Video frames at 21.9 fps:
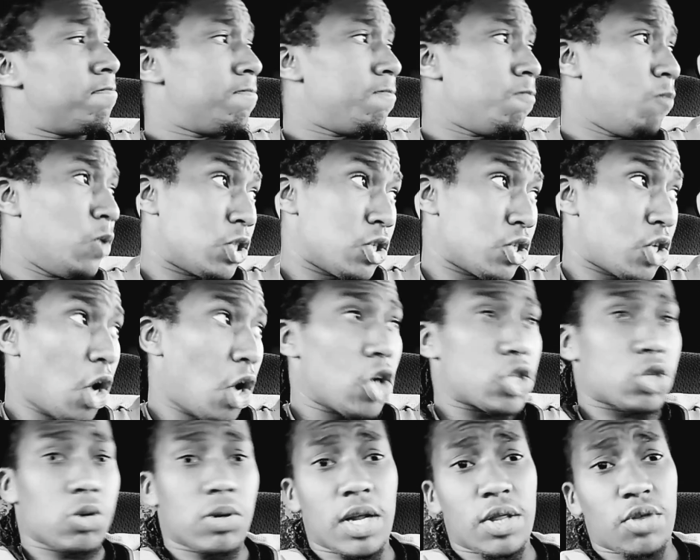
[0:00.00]
Which is
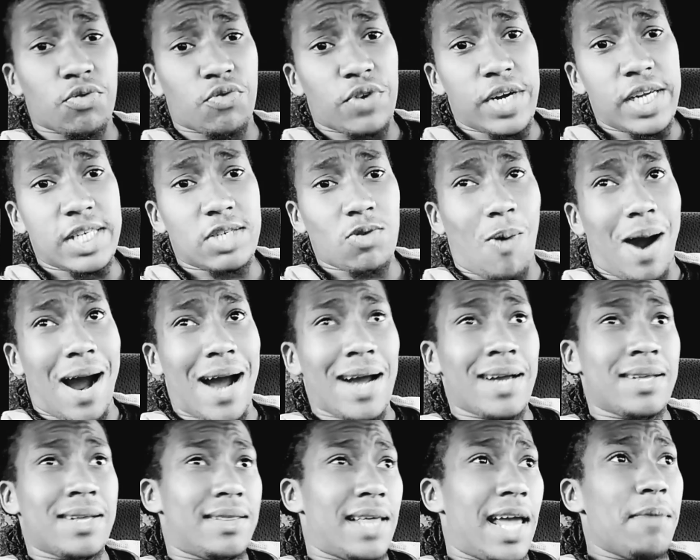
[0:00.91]
also another reason
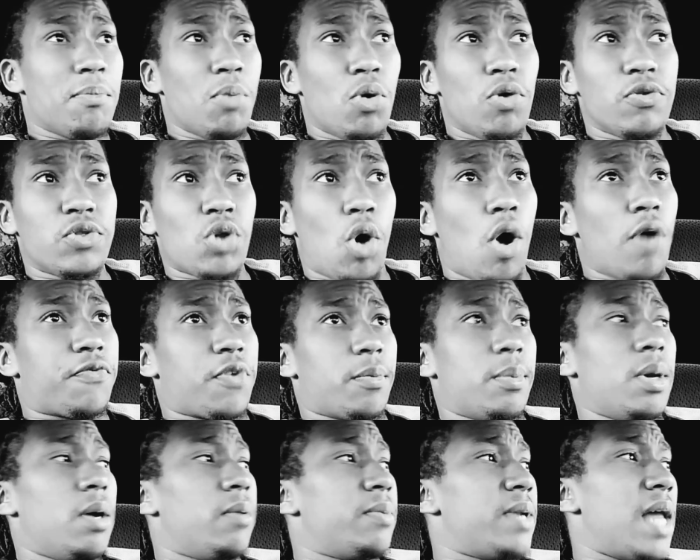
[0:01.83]
why they moved on
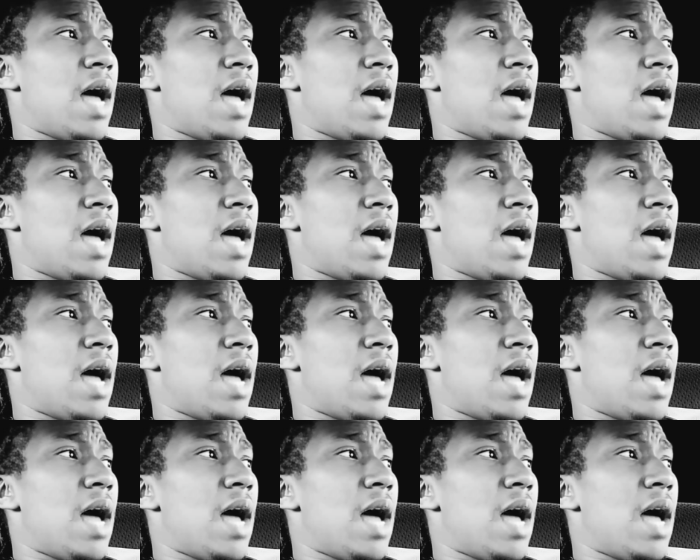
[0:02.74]
from him.